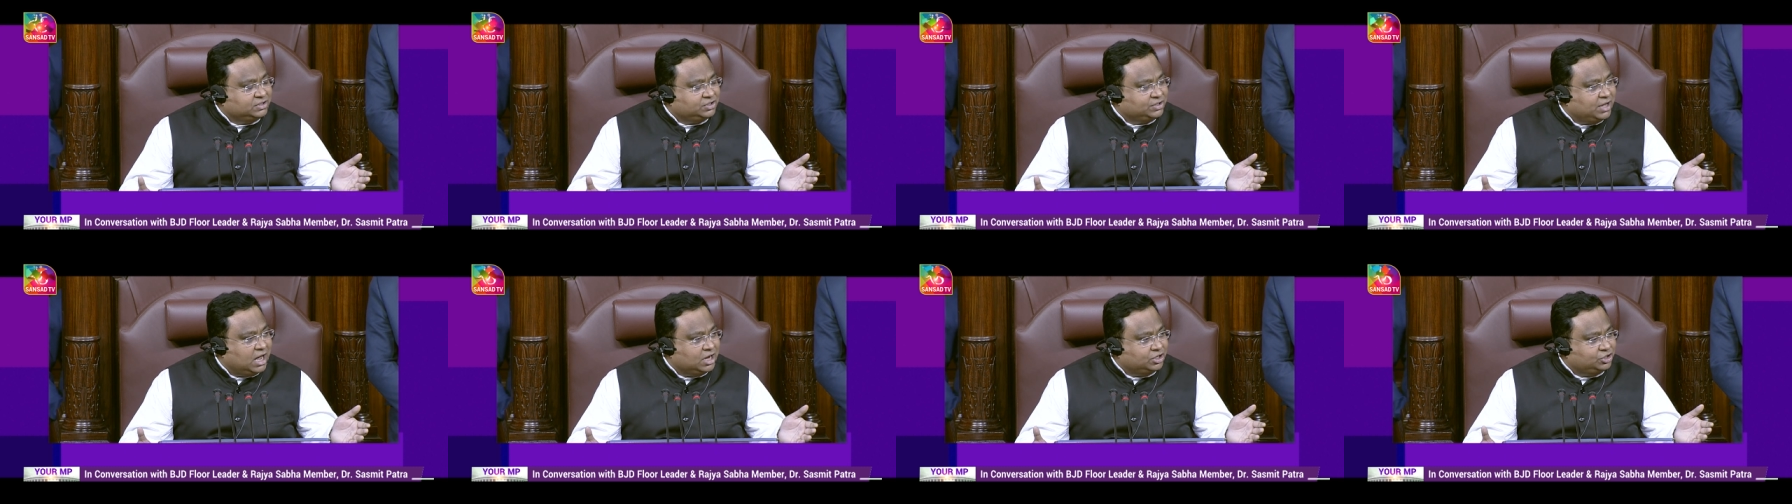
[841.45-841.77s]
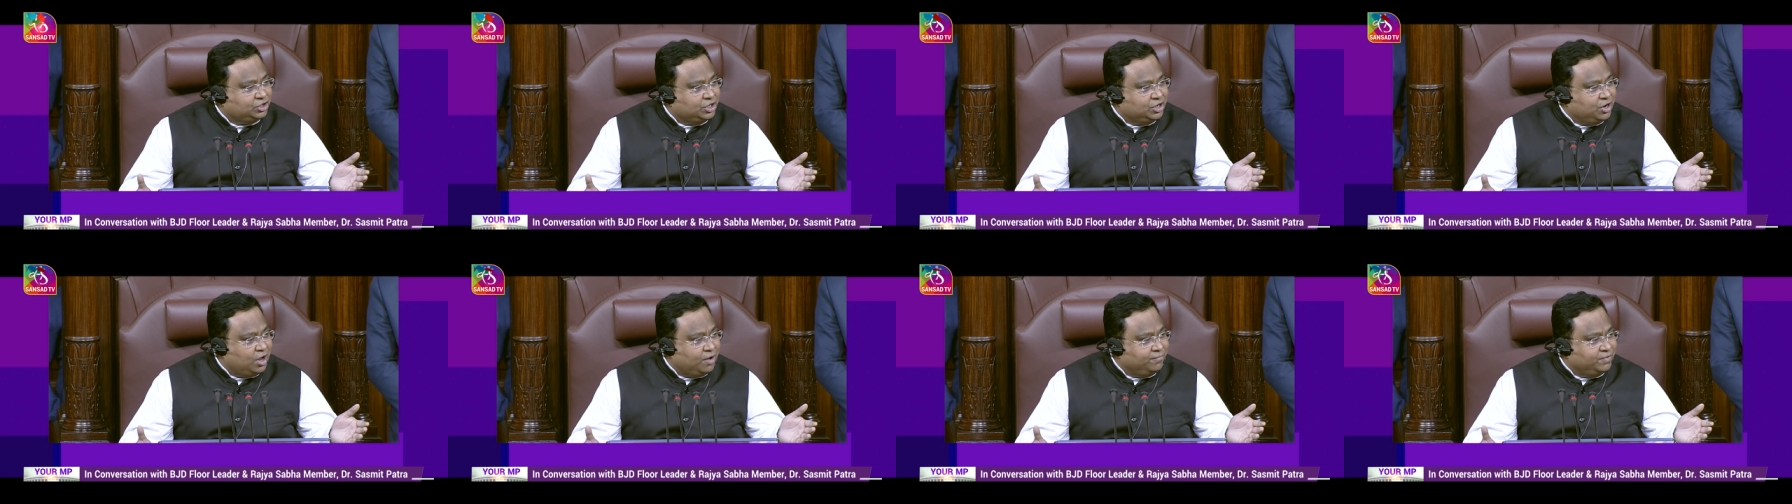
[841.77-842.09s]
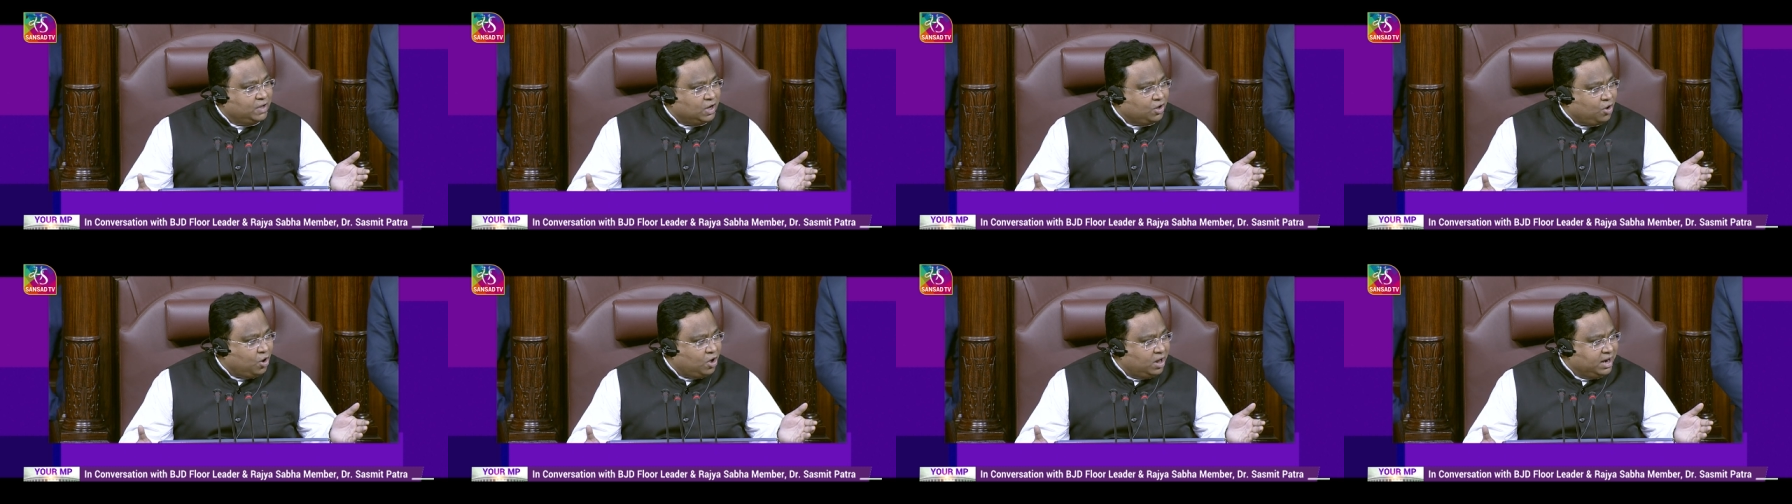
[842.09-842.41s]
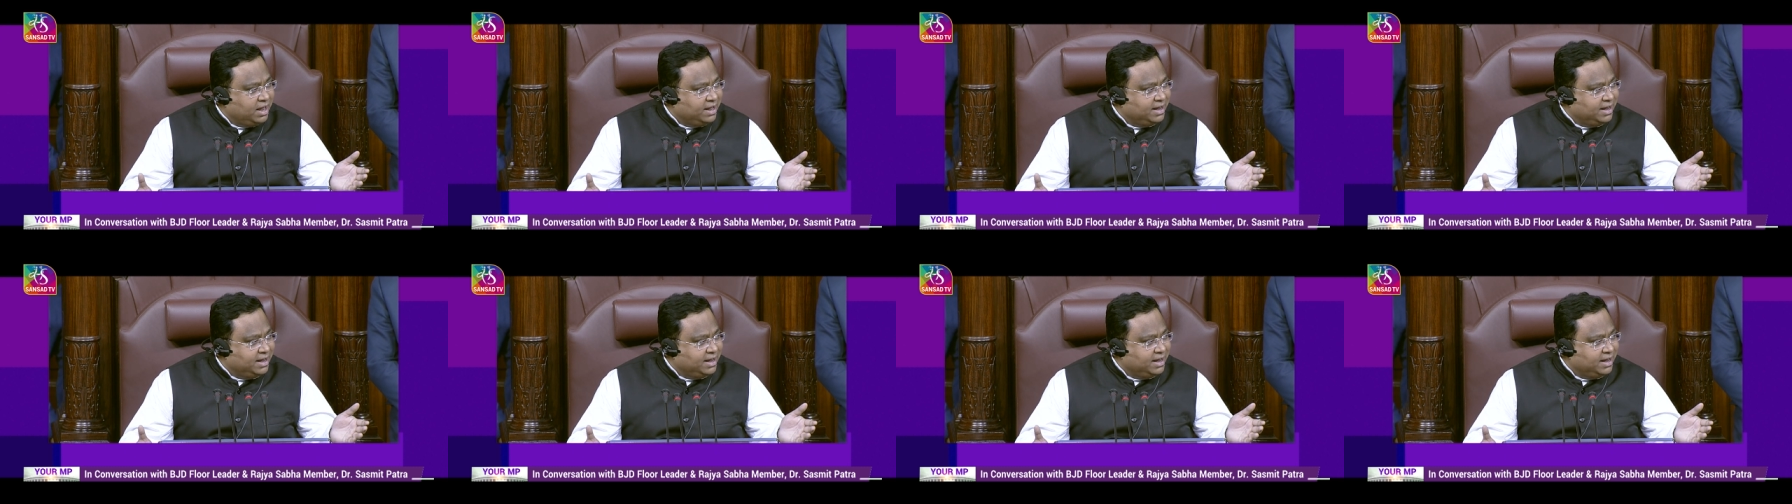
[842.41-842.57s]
discussion of the calling